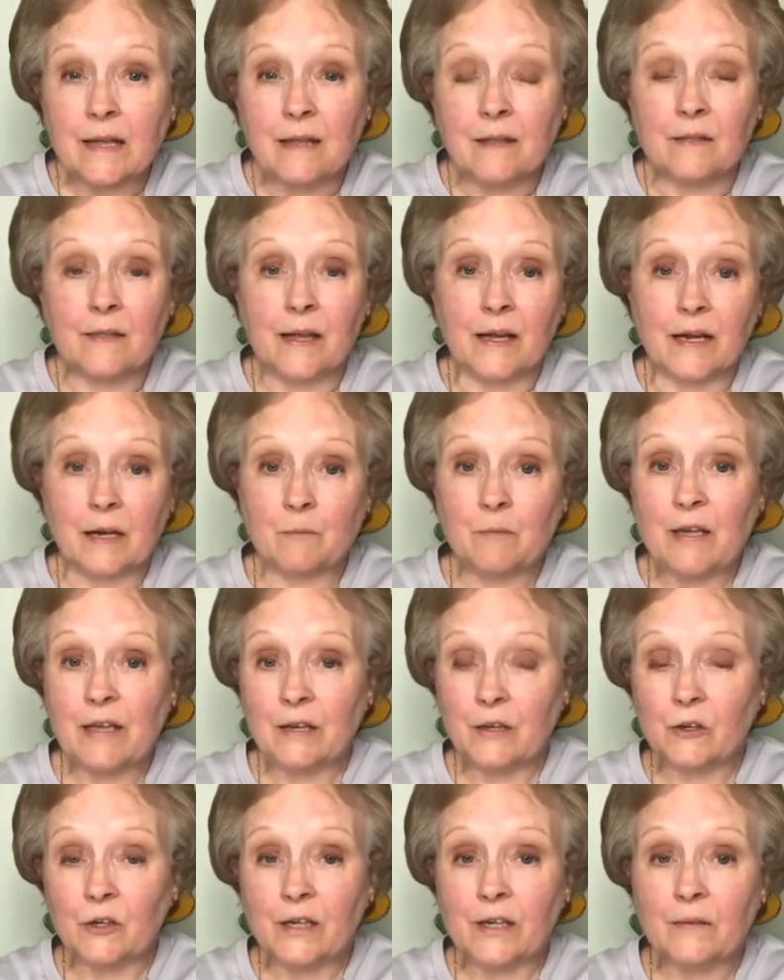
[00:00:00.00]
that I'm
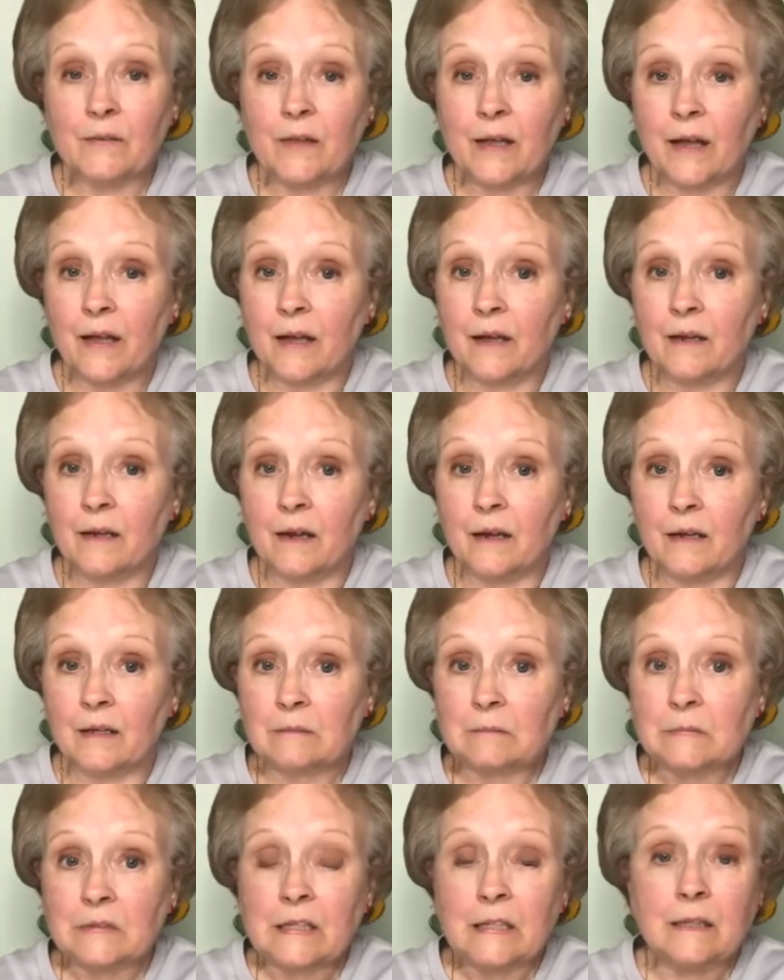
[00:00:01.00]
hearing that uh,
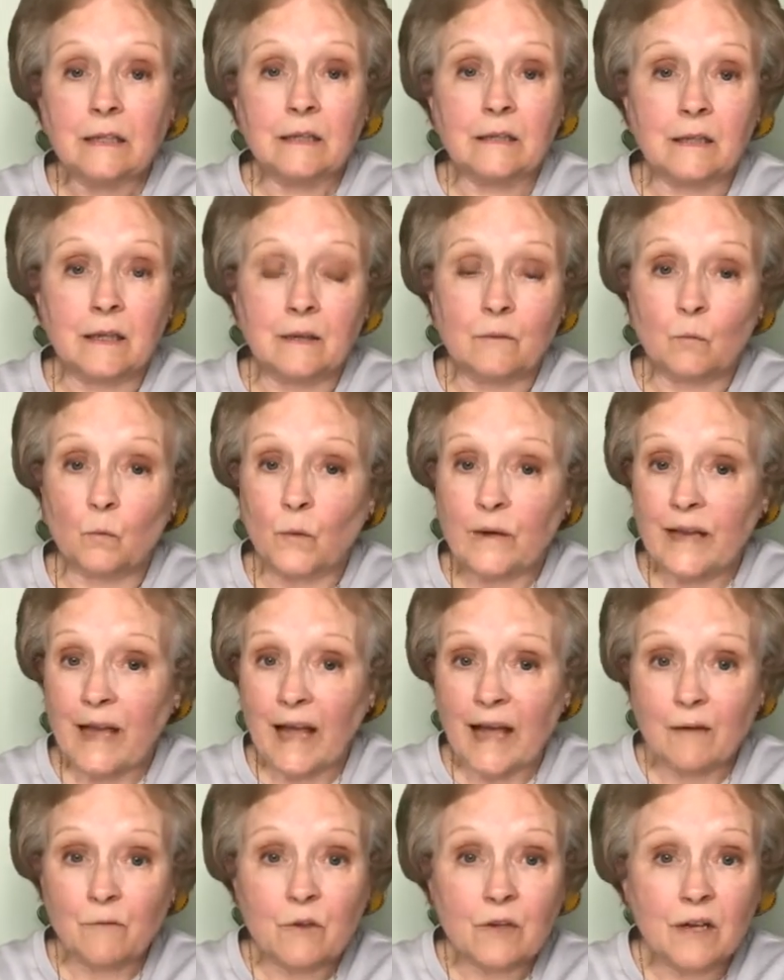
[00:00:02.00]
we
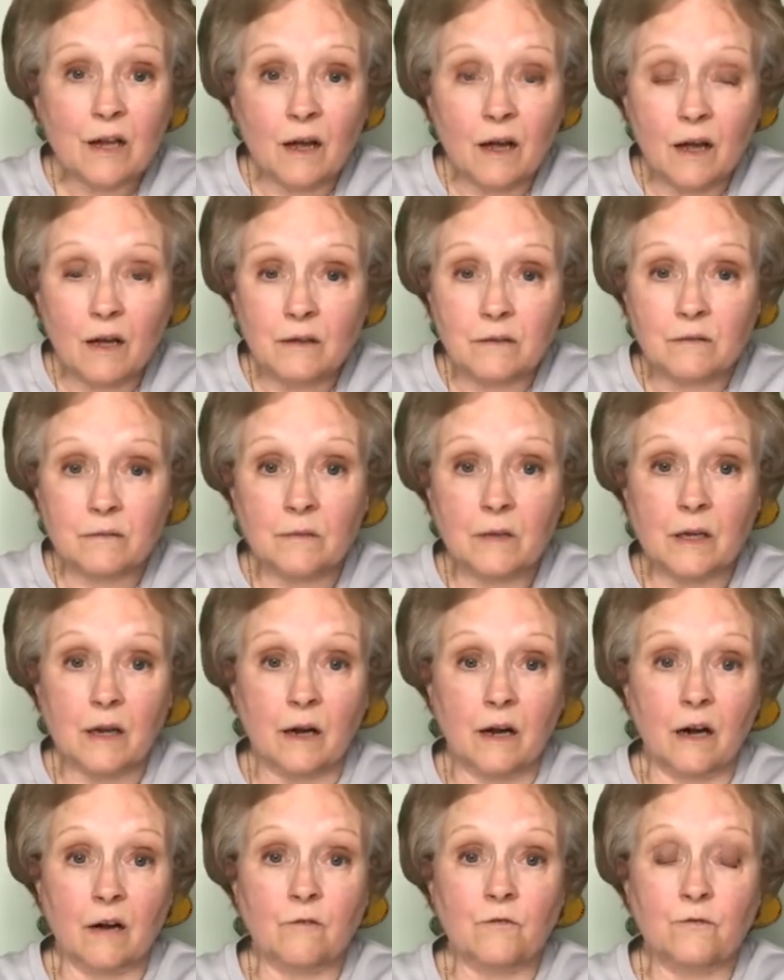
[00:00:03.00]
haven't gotten uh,
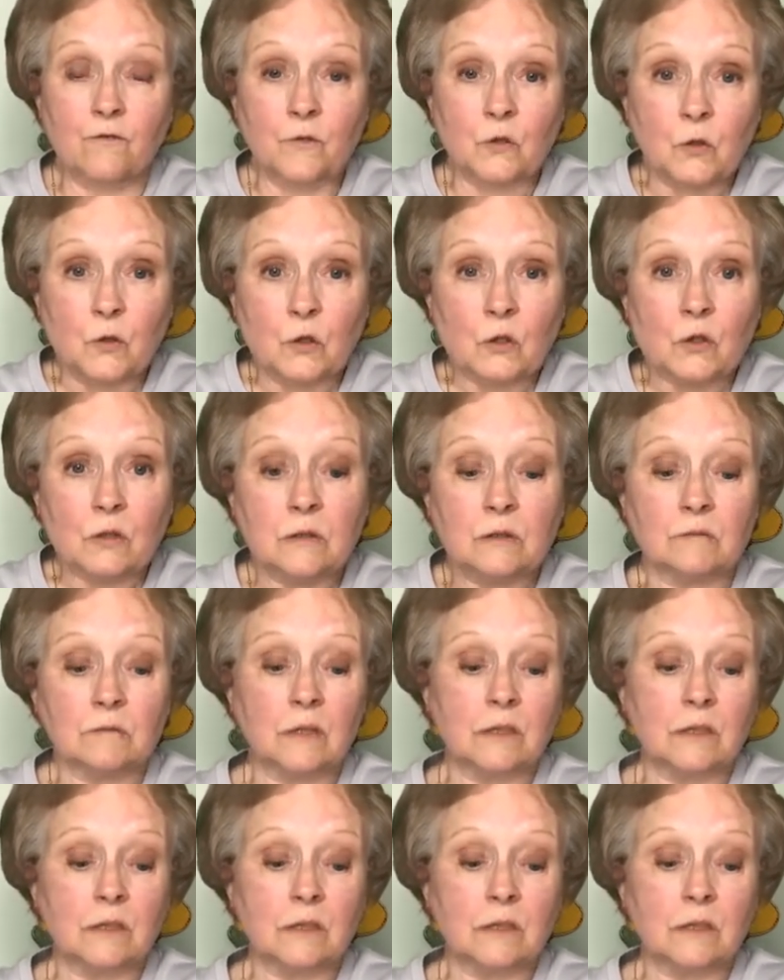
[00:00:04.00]
our full